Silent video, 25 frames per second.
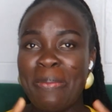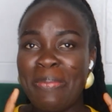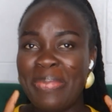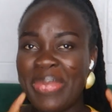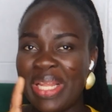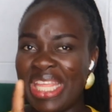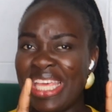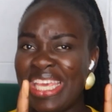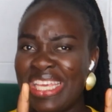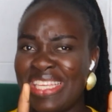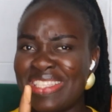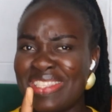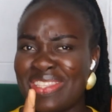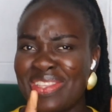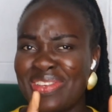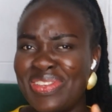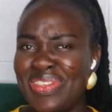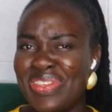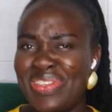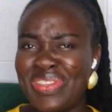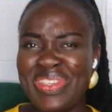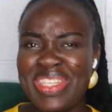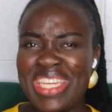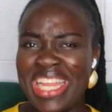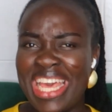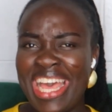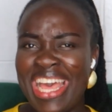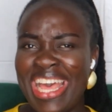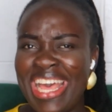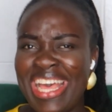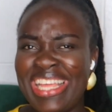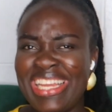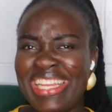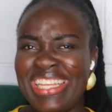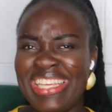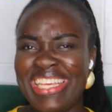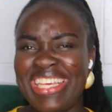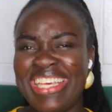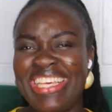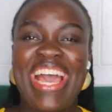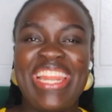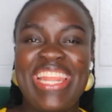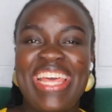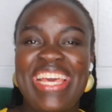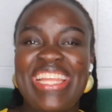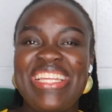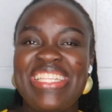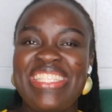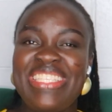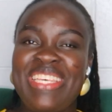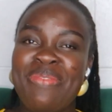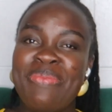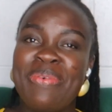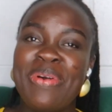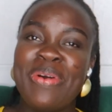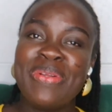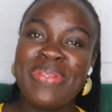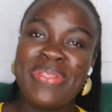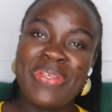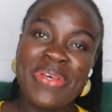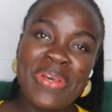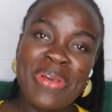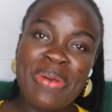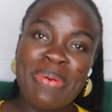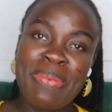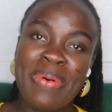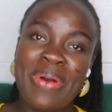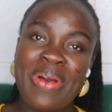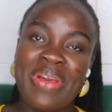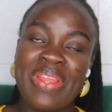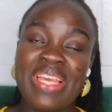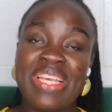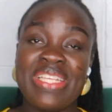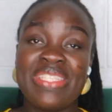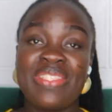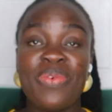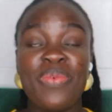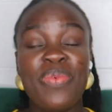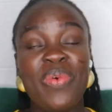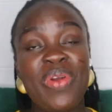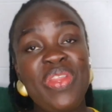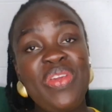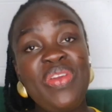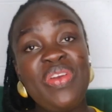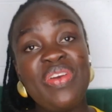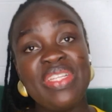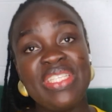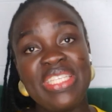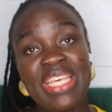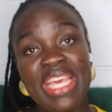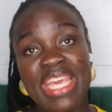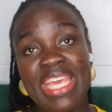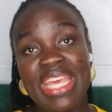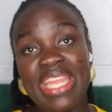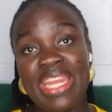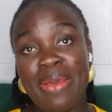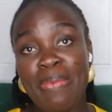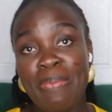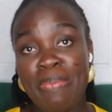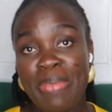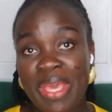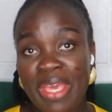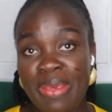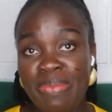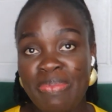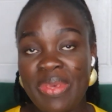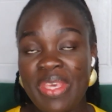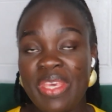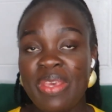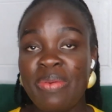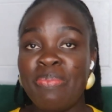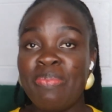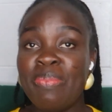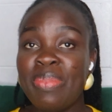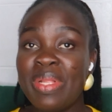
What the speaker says: please don't do that. Another tip I'll talk about is when you're taking a baby,